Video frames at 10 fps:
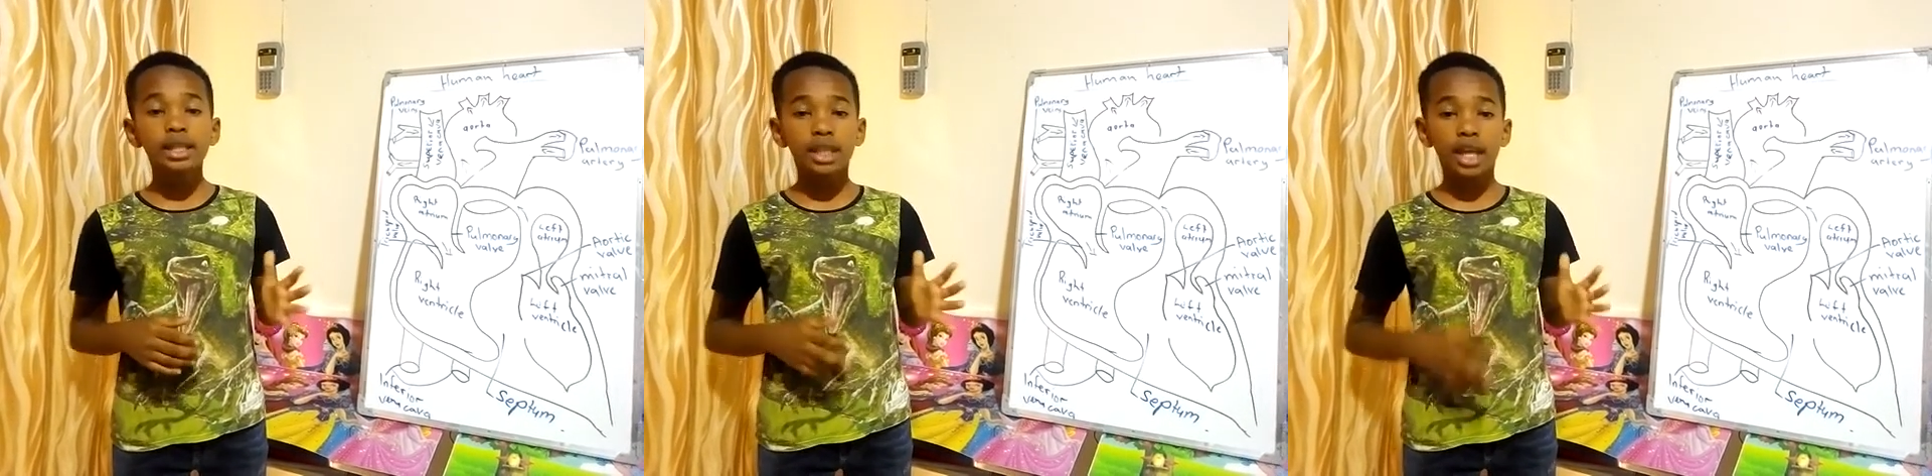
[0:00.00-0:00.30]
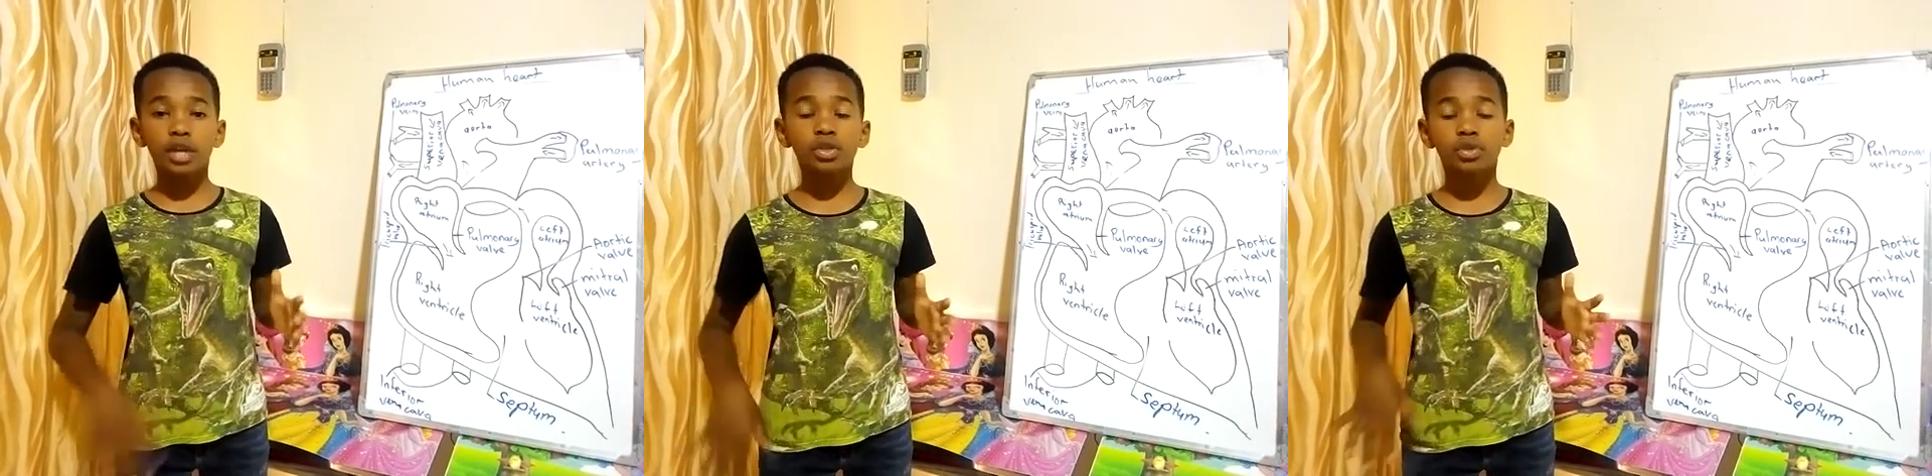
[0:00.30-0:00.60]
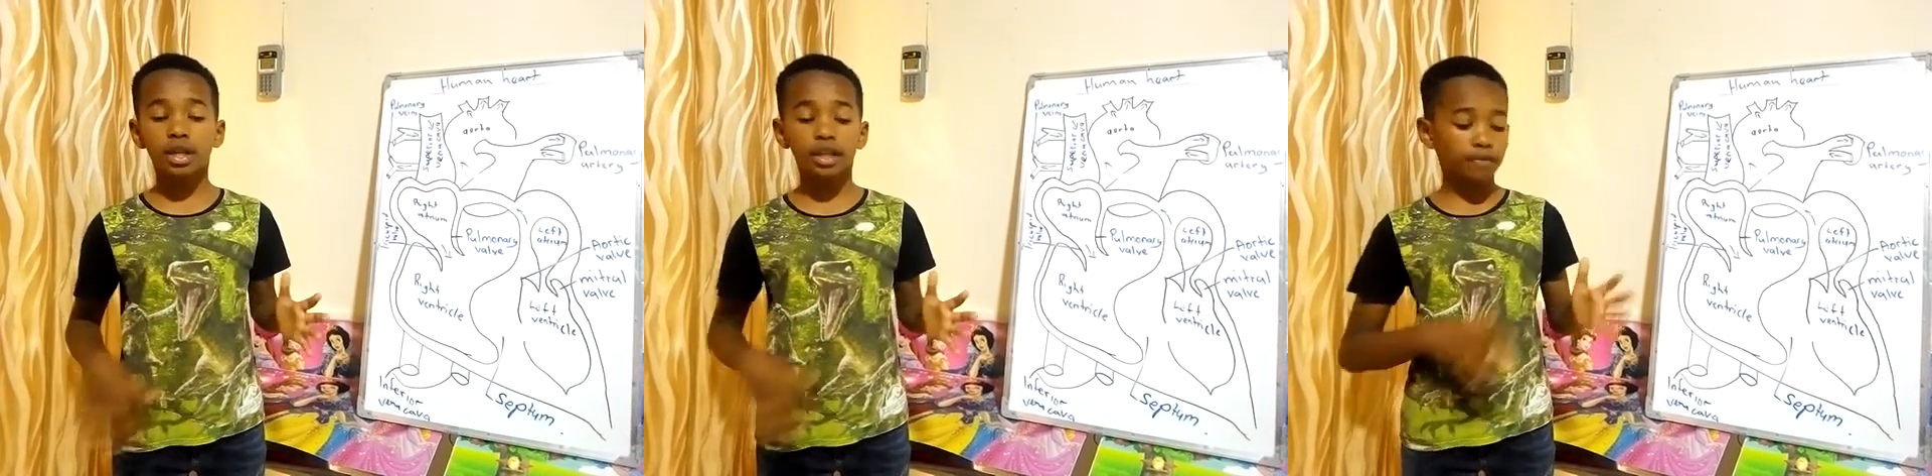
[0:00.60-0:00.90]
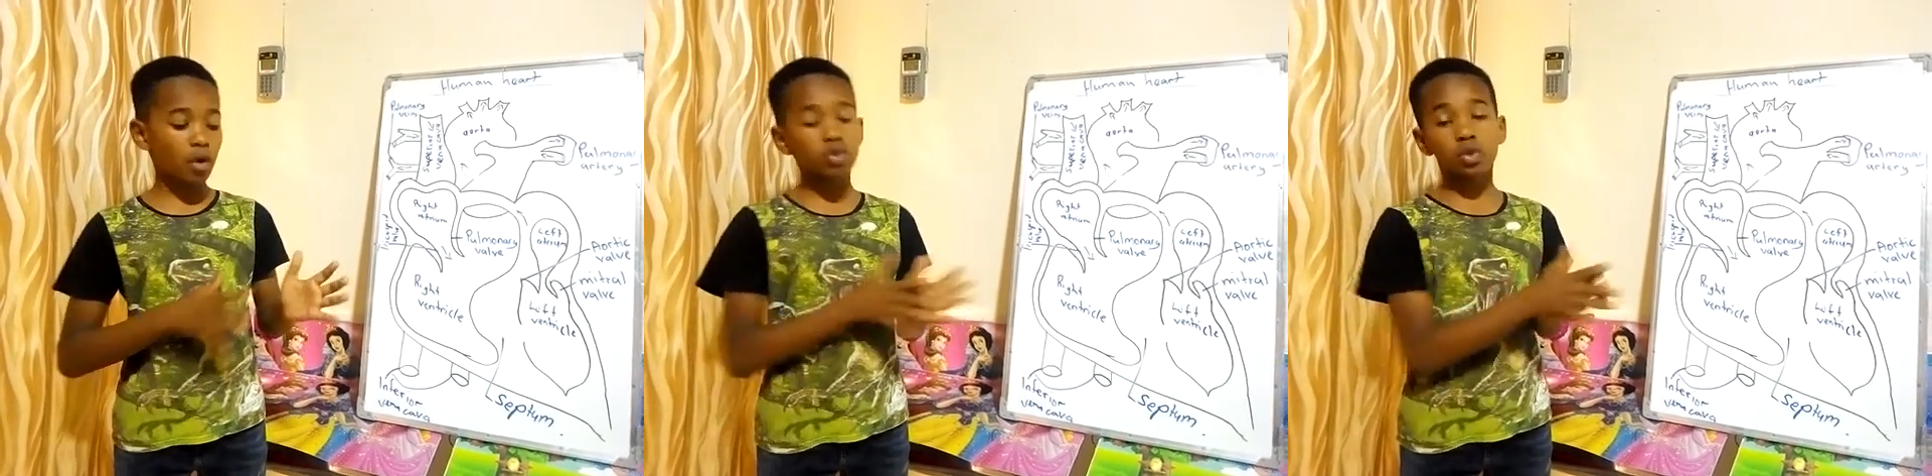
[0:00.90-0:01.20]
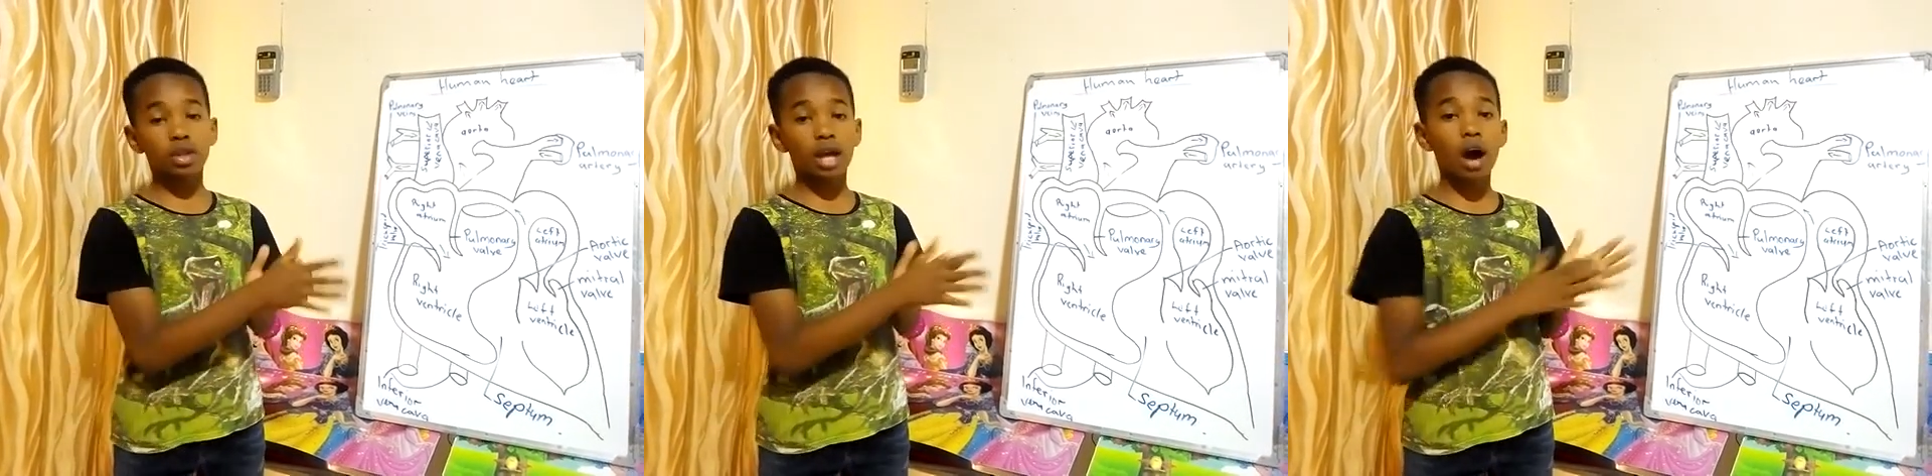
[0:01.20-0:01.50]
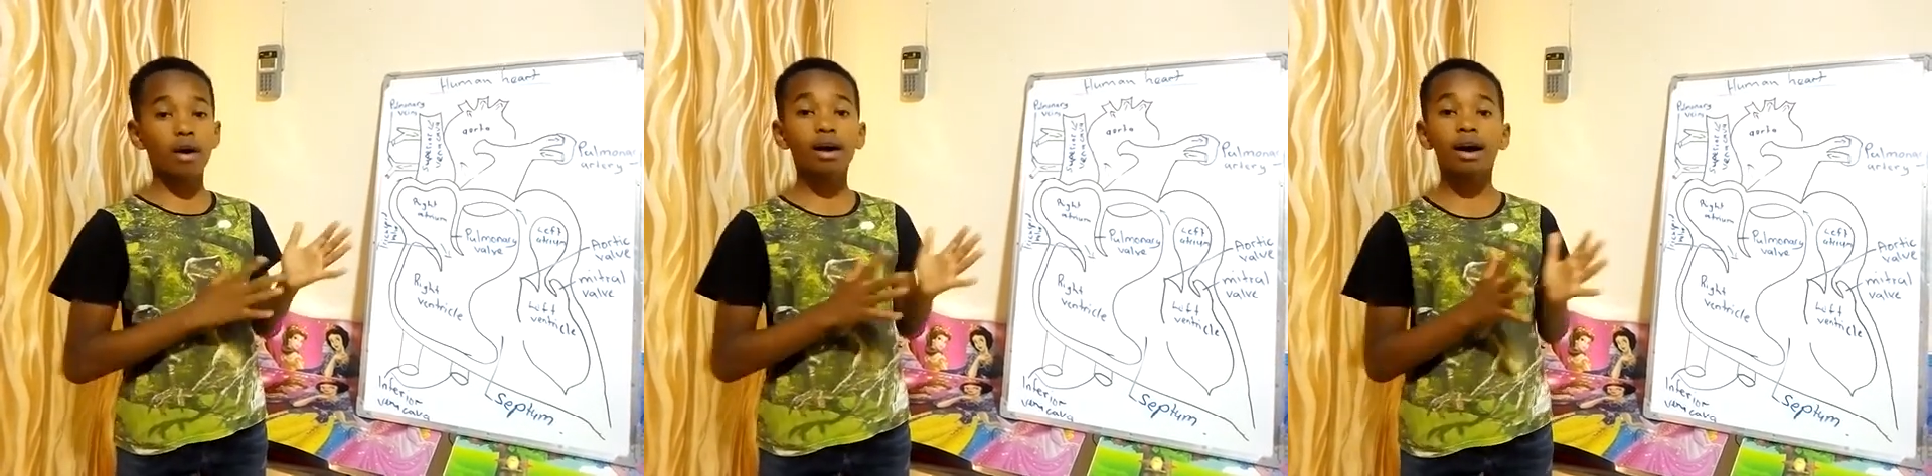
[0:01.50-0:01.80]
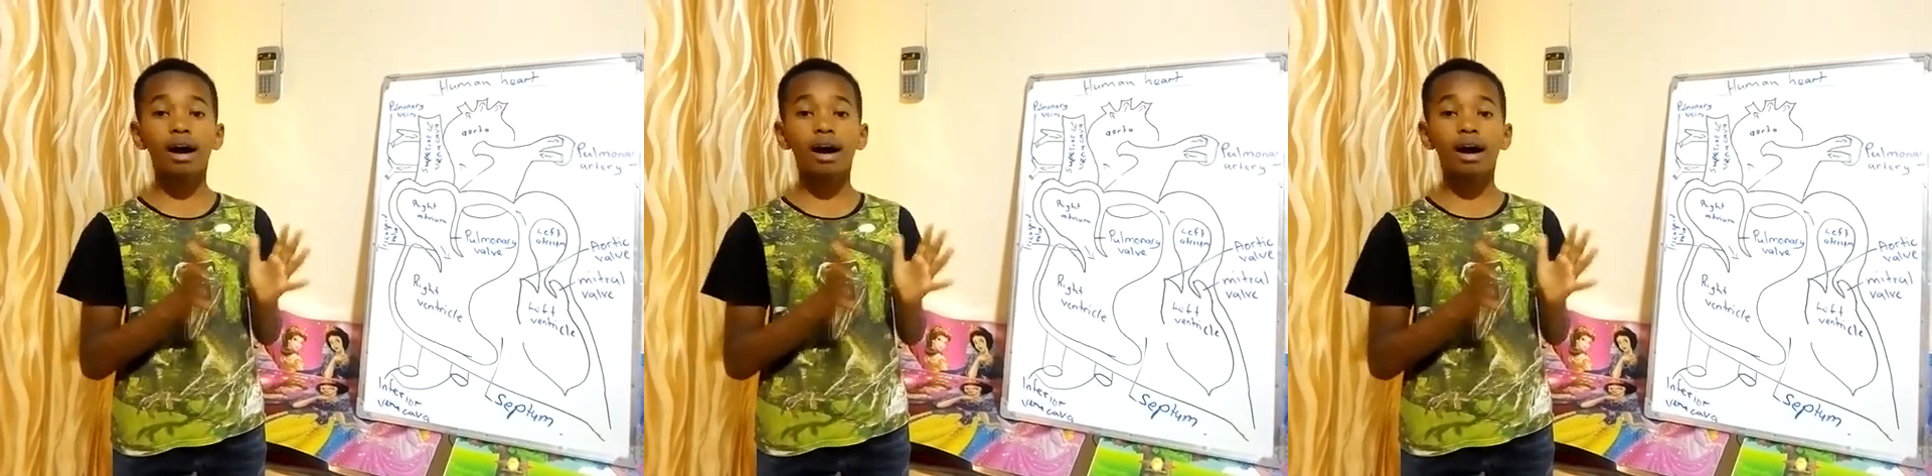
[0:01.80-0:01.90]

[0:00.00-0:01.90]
They are usually found on our